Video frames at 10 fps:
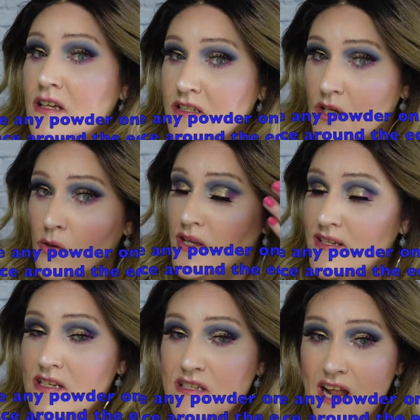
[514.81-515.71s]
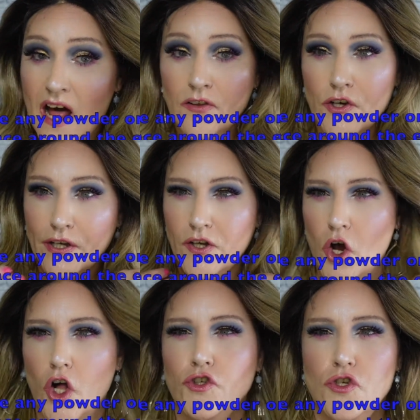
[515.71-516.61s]
So this is not looking
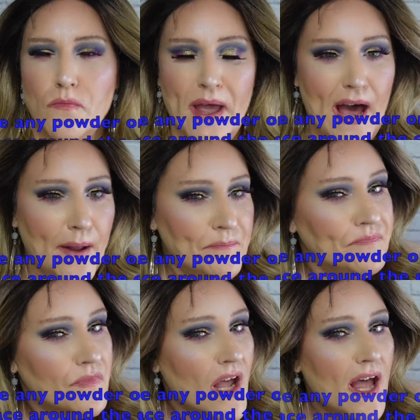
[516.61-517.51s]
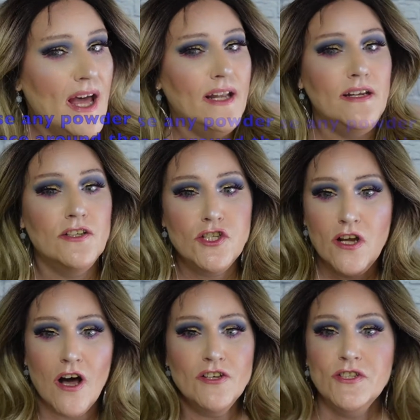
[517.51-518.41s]
all too bad. And
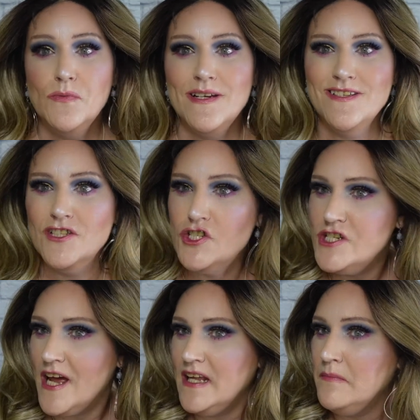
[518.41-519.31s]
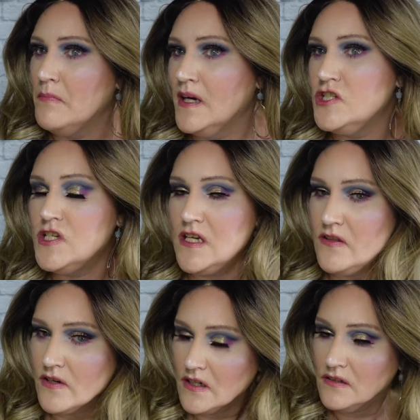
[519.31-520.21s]
she also isn't shedding much
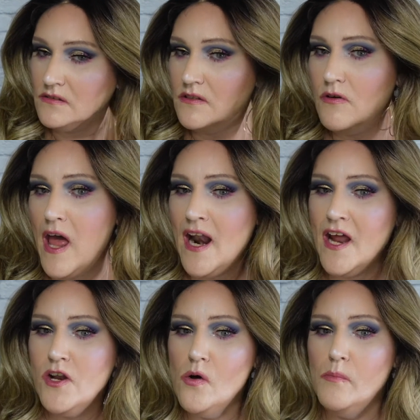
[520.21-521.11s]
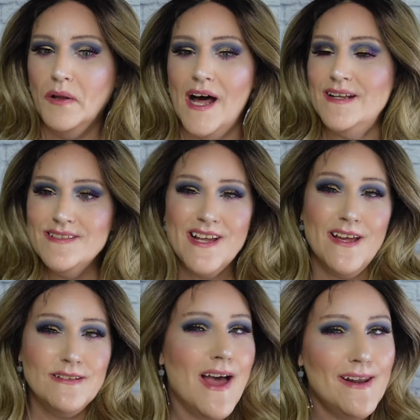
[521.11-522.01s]
either. And I know blondes
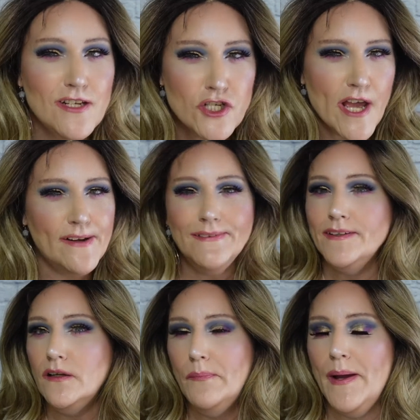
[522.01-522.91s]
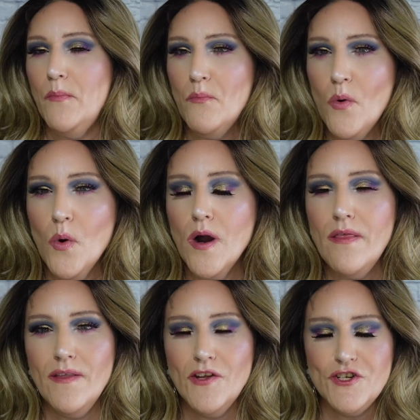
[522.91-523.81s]
can tend to shed a little bit more
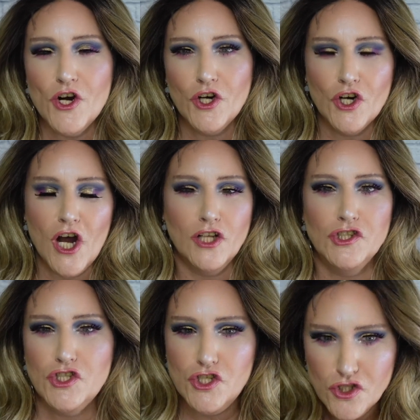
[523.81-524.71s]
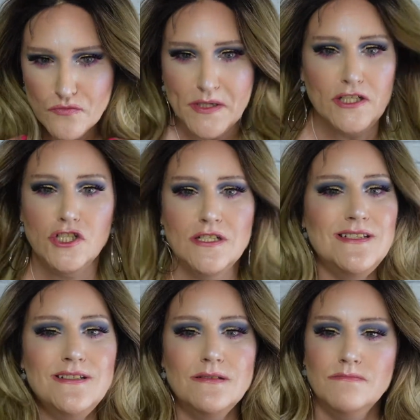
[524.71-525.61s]
than the darker colors do, but
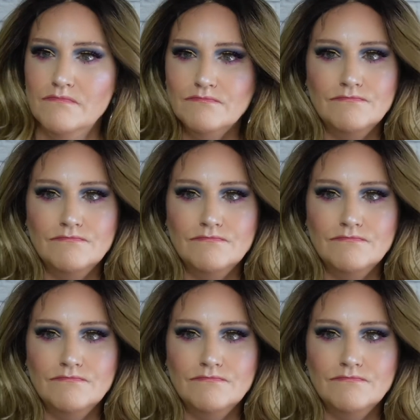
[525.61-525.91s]
she's